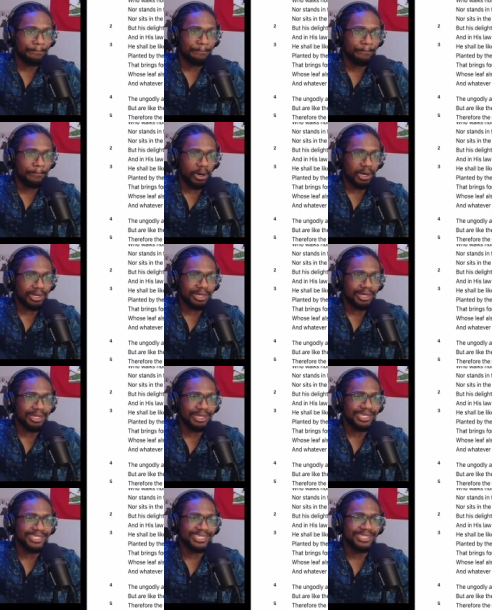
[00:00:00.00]
But
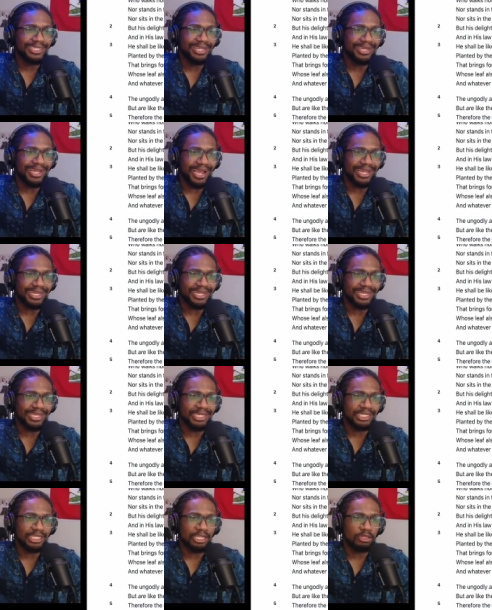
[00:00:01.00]
his delight
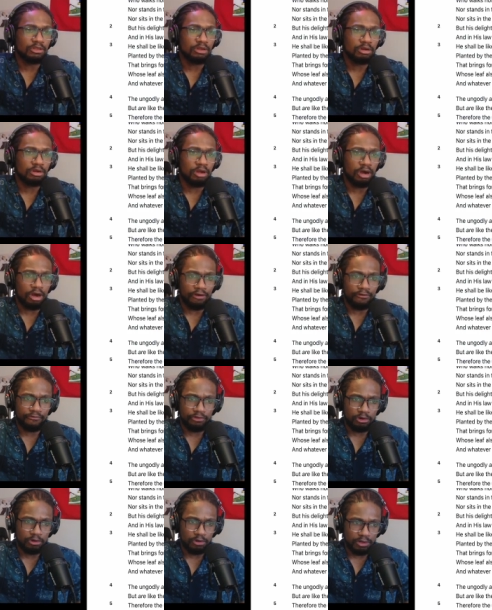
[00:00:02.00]
is in the law of
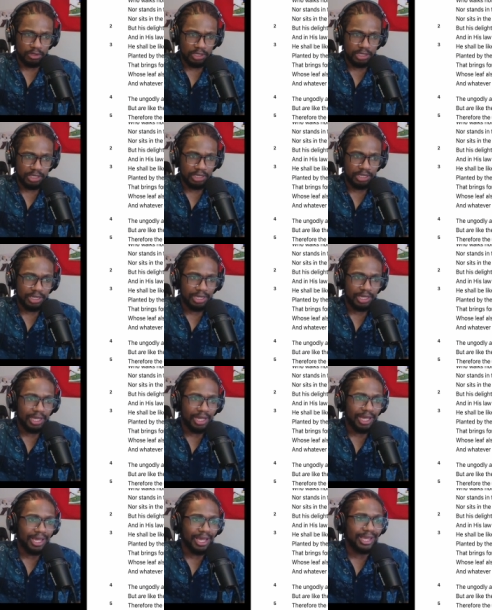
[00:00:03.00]
the Lord,
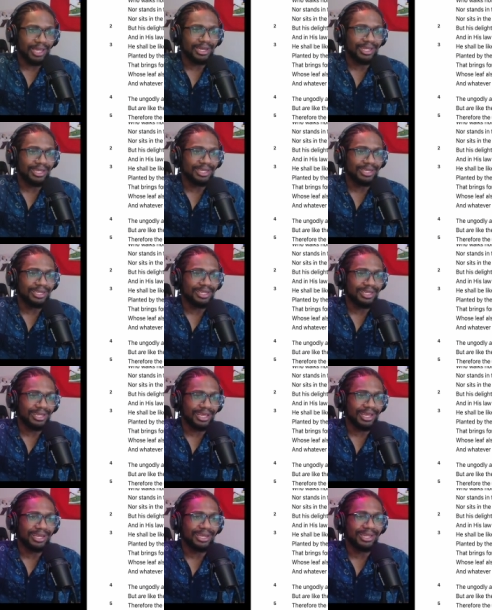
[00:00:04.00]
and in,
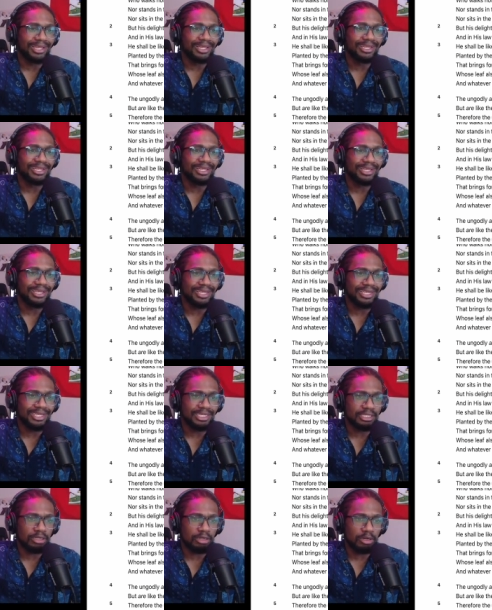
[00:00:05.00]
and in
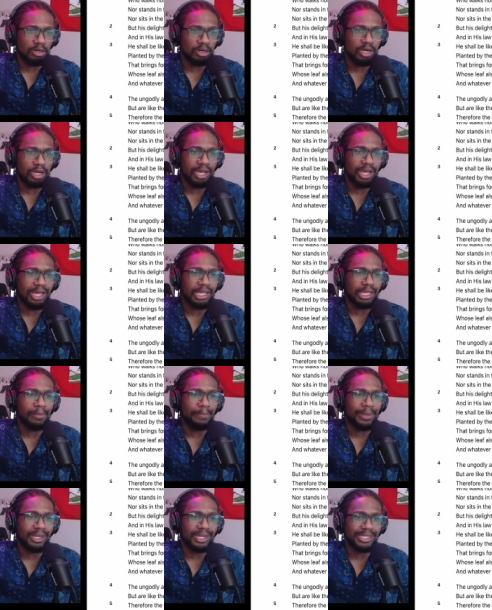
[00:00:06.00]
his law he
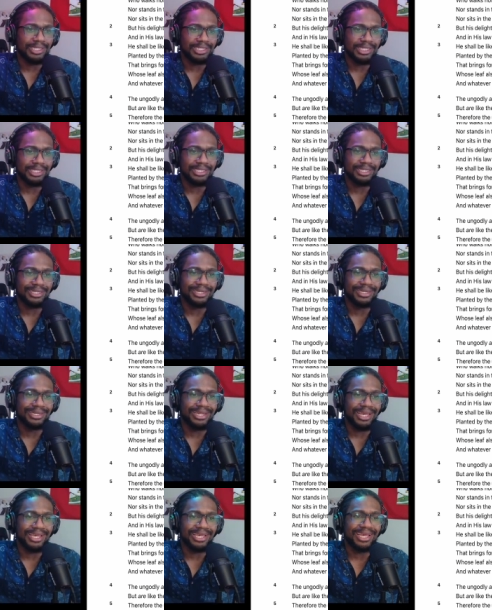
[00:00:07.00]
meditates
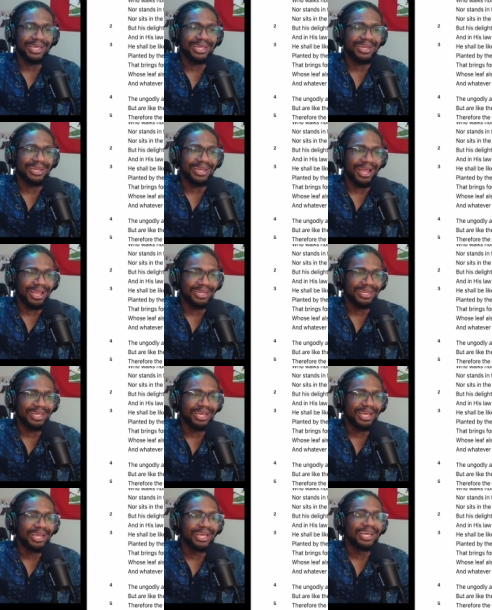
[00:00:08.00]
day and night.
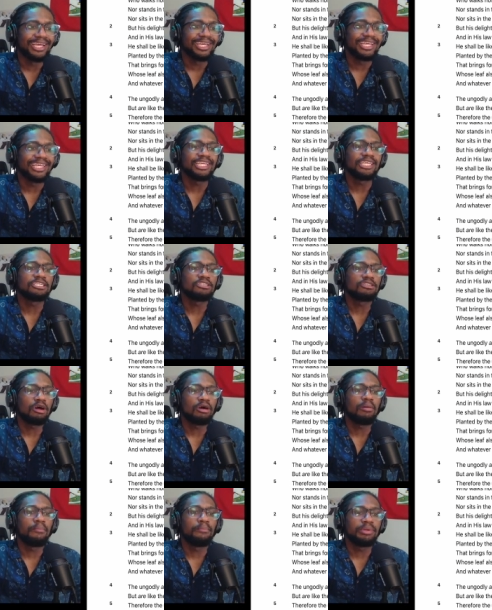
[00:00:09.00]
He
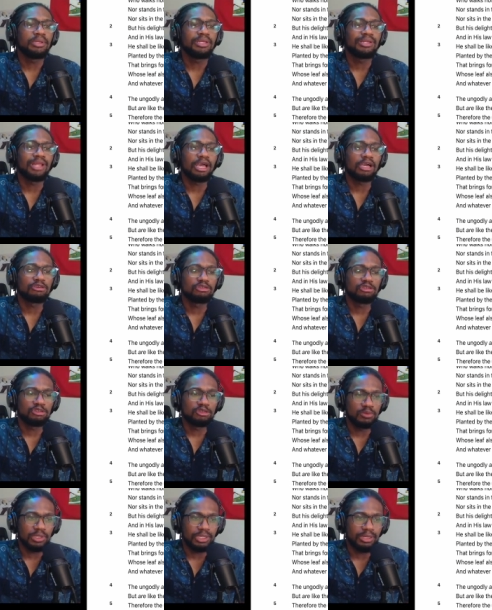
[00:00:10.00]
shall be like a
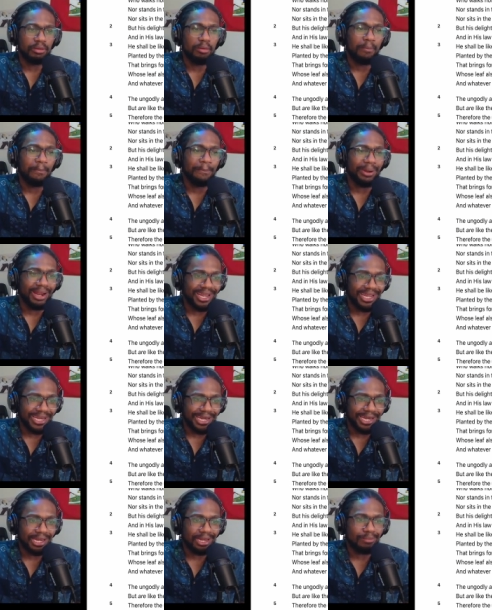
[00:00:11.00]
tree
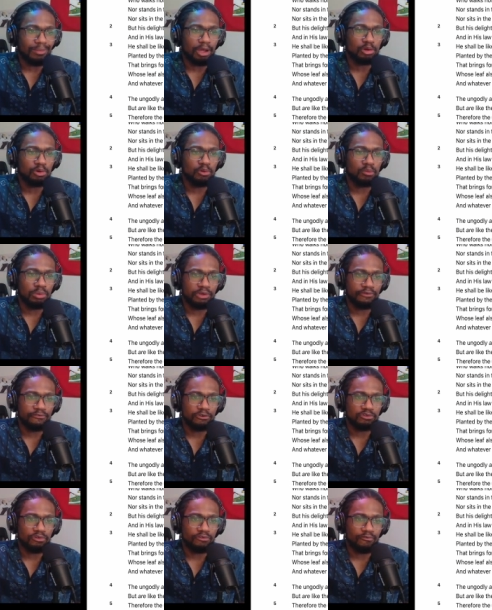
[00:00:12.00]
planted by the
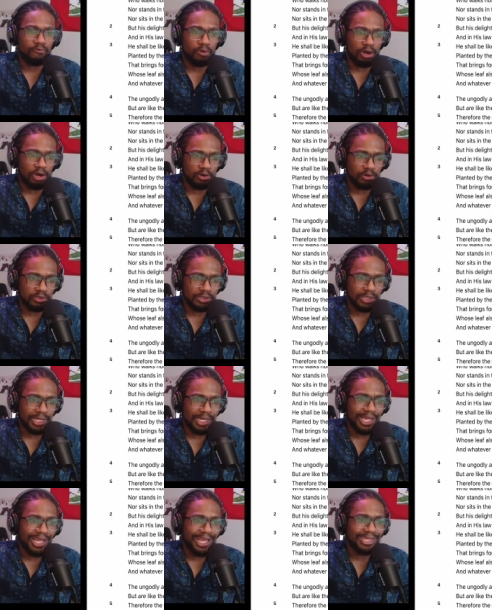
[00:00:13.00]
rivers of waters
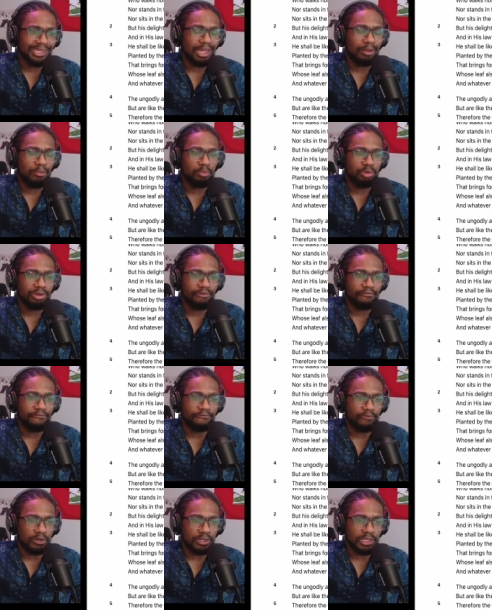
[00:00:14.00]
that bring
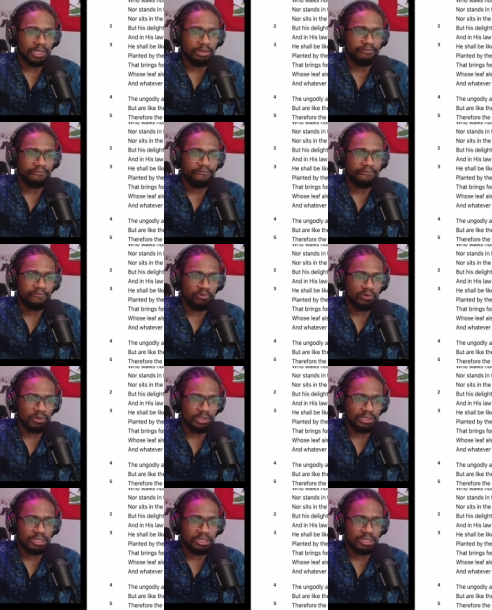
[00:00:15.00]
forth fruit